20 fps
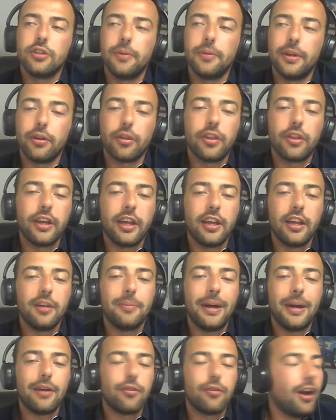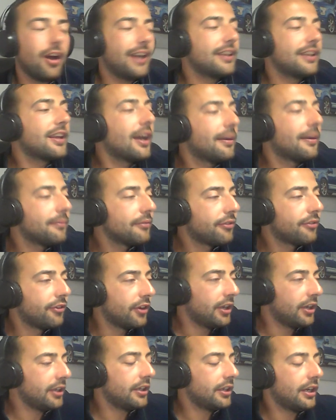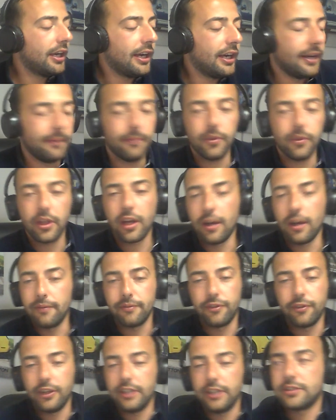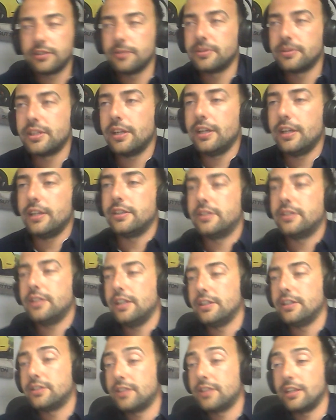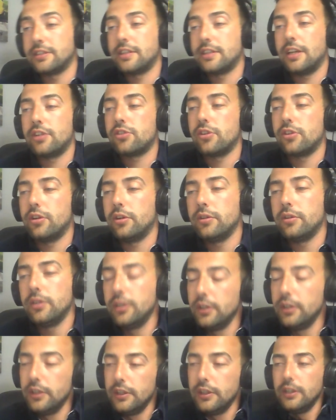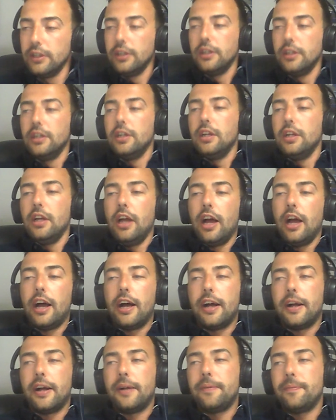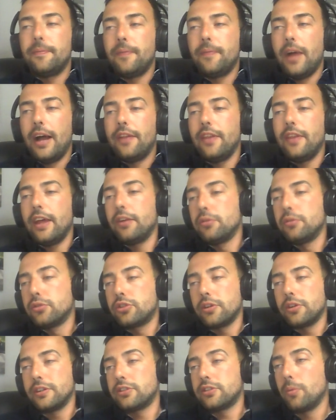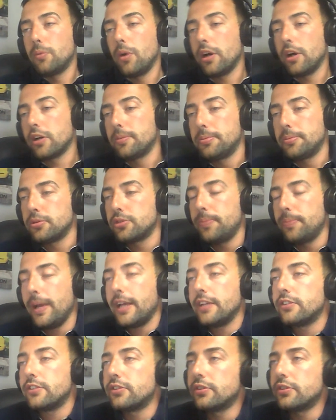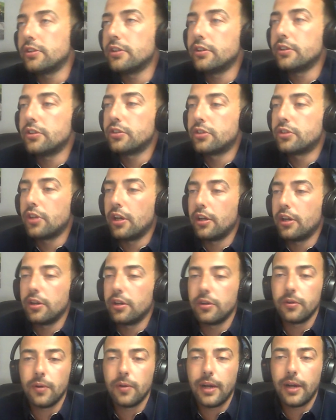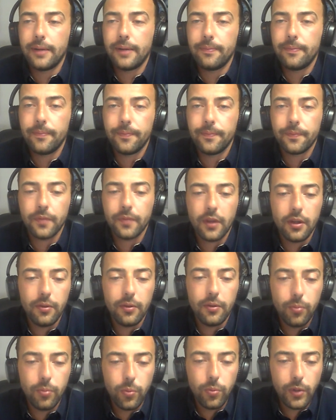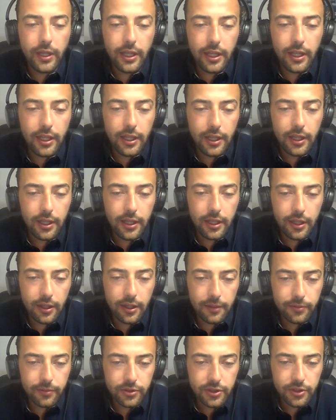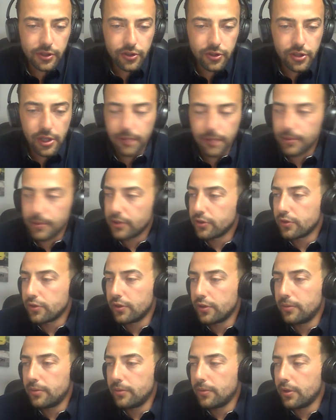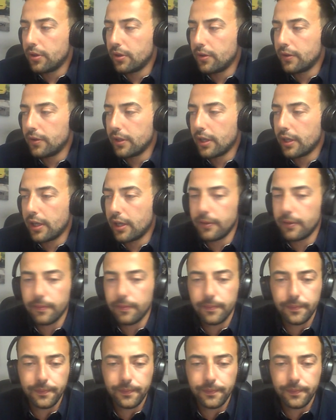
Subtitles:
So when you're thinking about ride comfort, the comfort is sensational. And then also it's the workable space. So I'm just going to share my screen with you again.